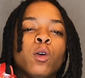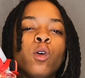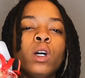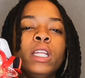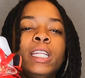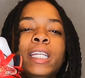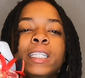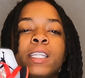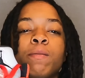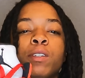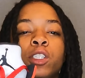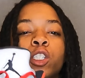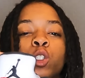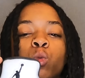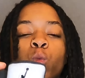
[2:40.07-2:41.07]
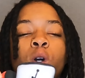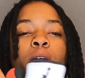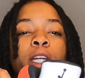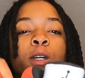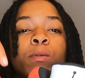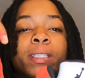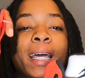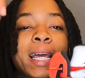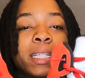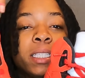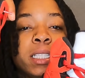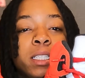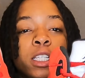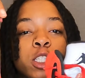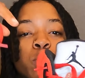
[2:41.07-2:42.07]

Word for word: well, at least it was just one. It was actually